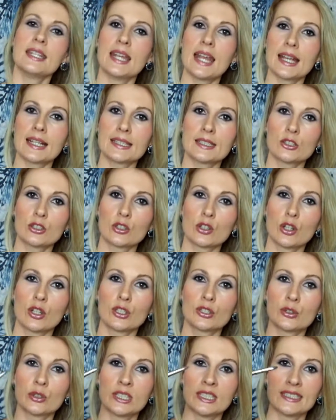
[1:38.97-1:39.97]
Next, you're
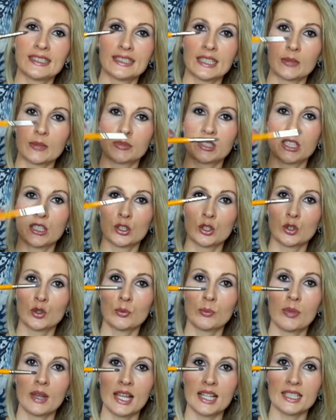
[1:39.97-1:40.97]
going to need something
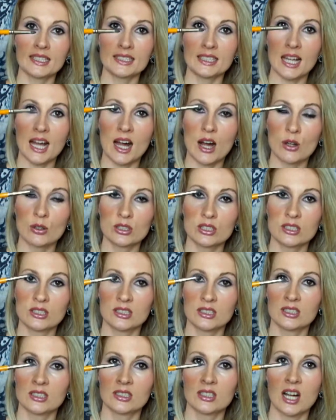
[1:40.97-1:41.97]
to blend out
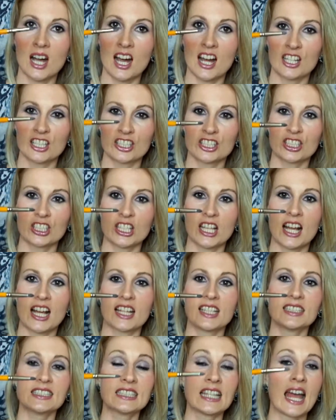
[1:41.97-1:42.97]
the harsh
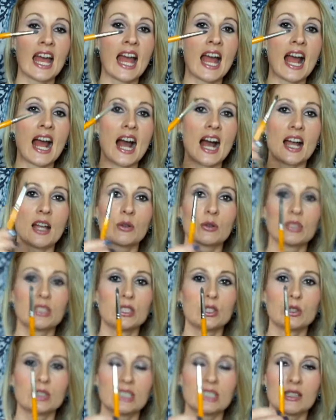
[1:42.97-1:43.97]
lines. I
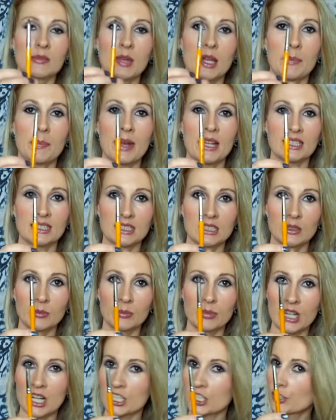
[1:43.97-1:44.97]
was using my
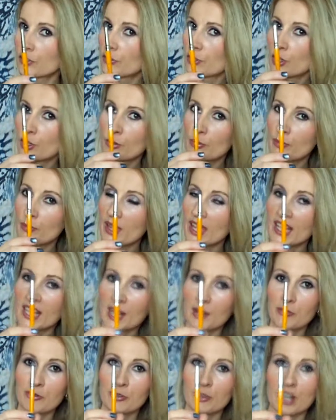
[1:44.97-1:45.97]
pencil brush from
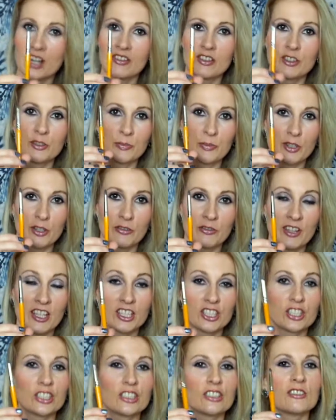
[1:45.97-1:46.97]
Makeup Forever
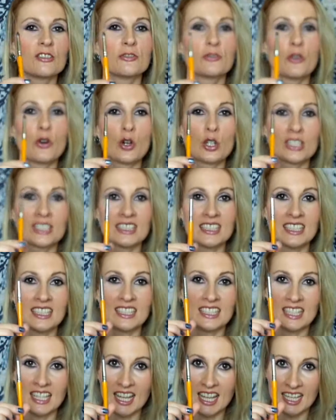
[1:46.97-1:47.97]
Professional
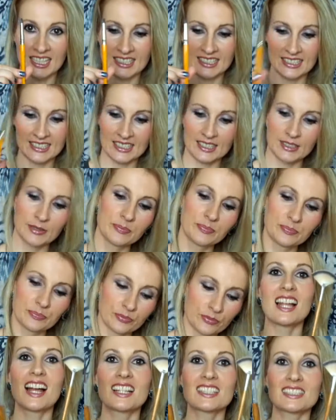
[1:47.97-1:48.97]
14S.
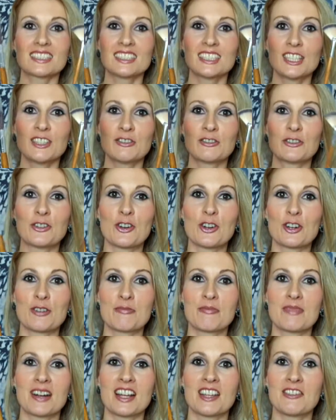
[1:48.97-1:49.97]
Lastly,
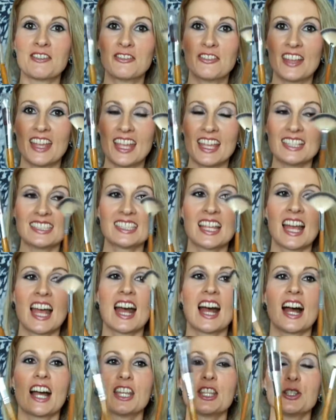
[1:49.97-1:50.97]
for my face,
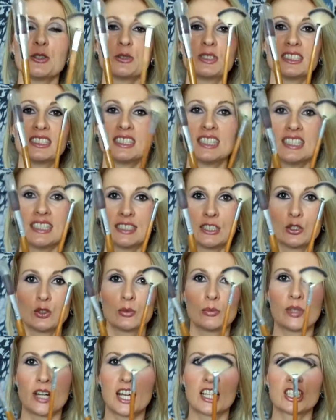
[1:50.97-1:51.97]
I use these
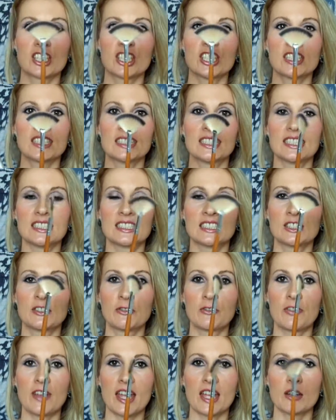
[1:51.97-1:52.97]
two brushes,
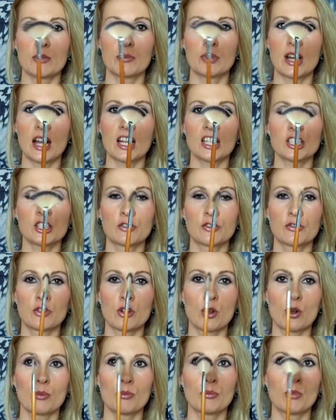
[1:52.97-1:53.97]
this fan brush
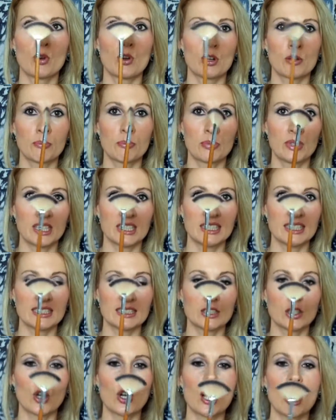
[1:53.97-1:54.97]
from Born Pretty
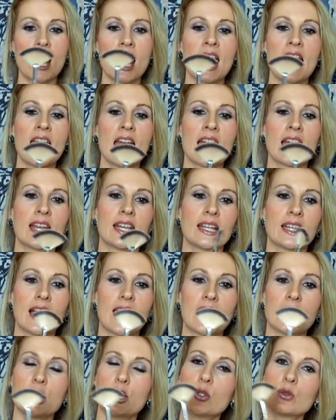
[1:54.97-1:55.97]
Store.
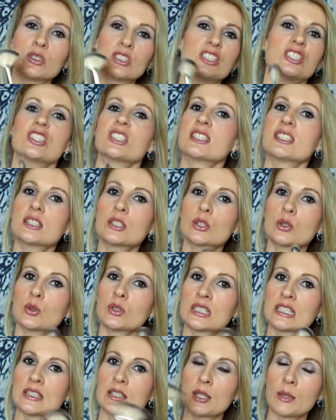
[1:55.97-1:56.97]
I use just
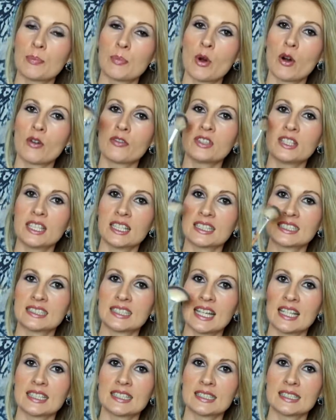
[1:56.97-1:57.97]
to sweep off the
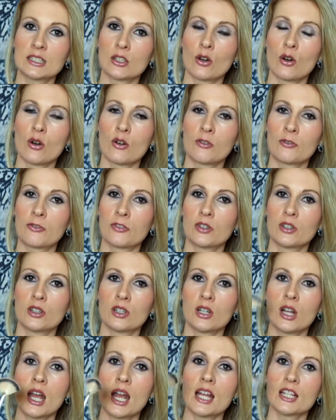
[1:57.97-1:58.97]
excess
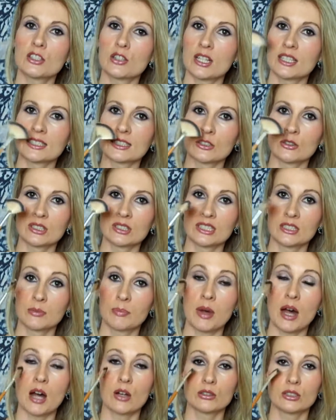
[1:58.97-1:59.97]
of
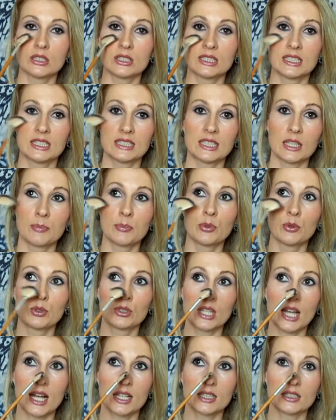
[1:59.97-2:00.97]
translucent powder that I
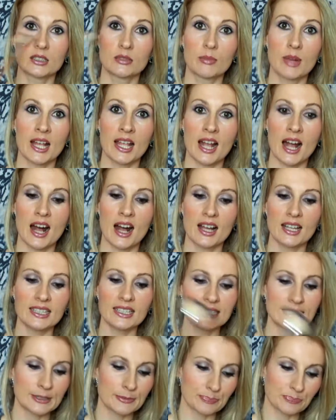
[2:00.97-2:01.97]
put under my
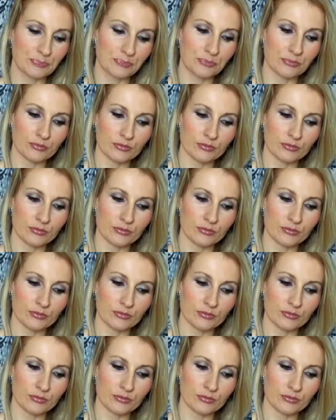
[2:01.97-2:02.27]
eyes.